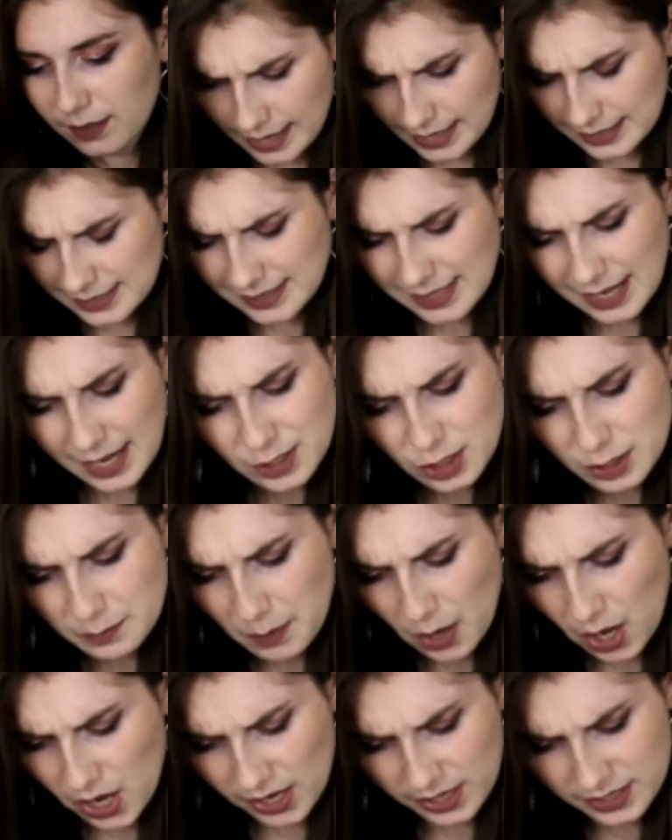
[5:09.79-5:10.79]
As I just
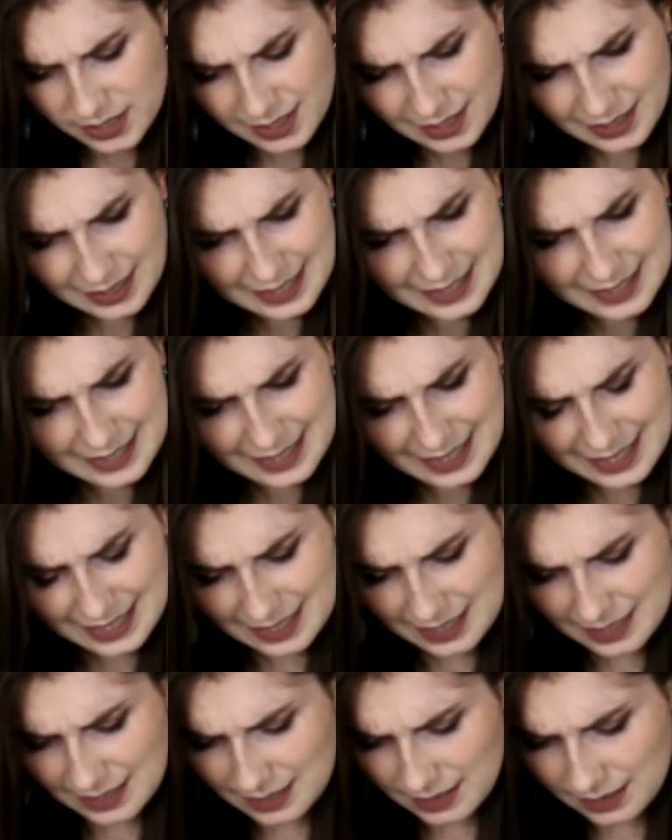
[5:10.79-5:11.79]
personally
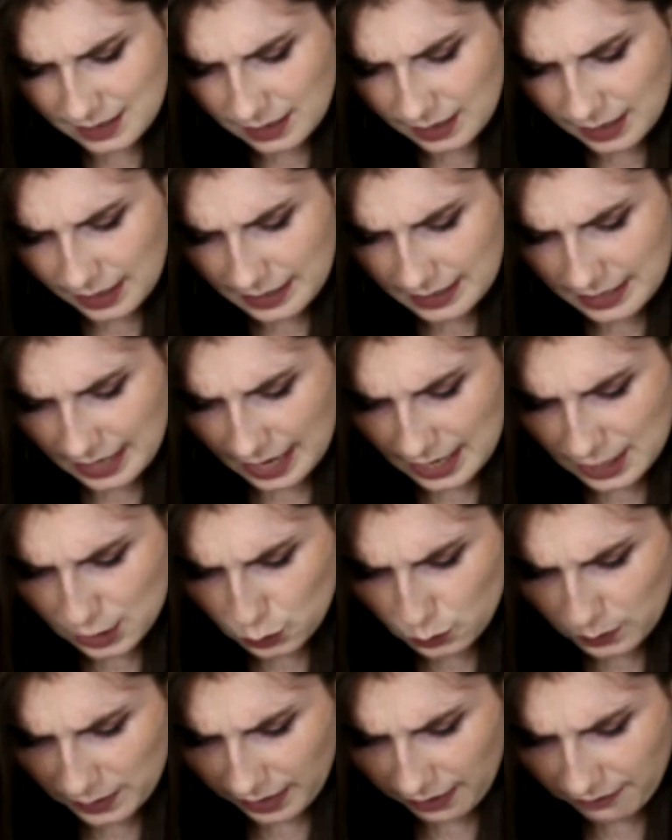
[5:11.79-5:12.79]
didn't
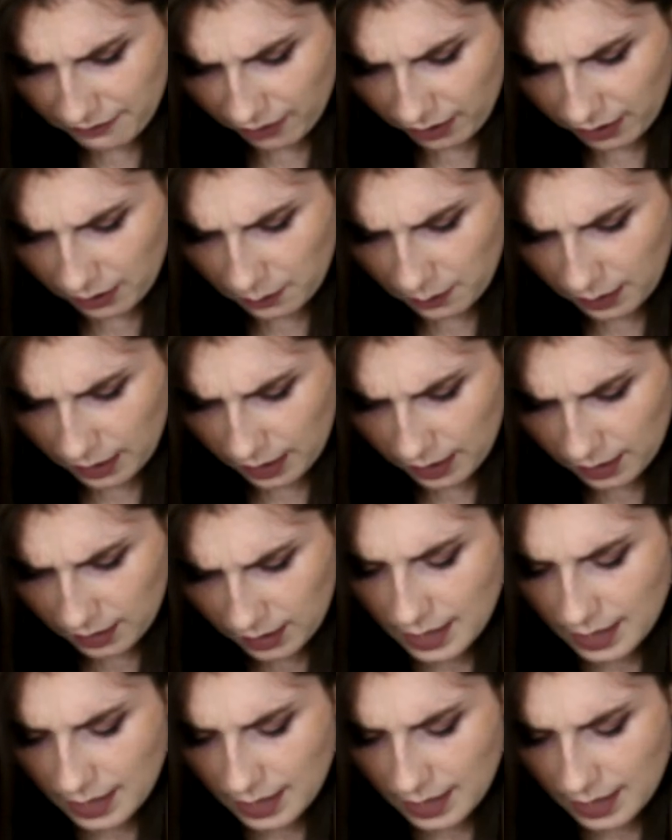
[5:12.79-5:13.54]
engage with it very well.